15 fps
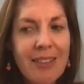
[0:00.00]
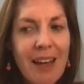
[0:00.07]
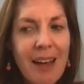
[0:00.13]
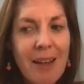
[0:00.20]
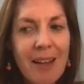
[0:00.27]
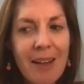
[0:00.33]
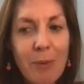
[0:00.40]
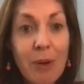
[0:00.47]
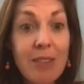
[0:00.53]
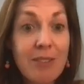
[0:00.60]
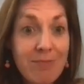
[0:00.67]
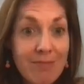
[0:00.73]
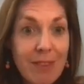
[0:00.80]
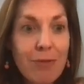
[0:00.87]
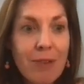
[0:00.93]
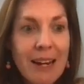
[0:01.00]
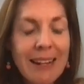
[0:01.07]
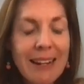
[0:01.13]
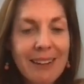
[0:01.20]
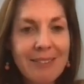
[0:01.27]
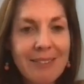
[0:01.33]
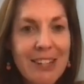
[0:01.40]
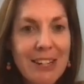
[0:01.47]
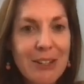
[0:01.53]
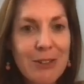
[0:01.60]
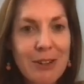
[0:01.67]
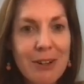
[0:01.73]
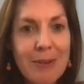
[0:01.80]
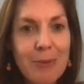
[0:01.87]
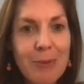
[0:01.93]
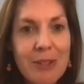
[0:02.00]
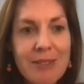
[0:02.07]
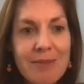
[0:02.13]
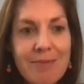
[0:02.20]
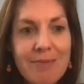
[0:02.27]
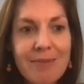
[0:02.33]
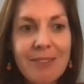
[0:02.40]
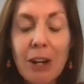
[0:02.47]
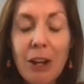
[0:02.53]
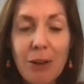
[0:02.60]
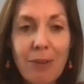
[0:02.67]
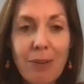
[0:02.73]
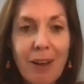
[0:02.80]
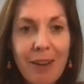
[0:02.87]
that with 3 little children was, you know,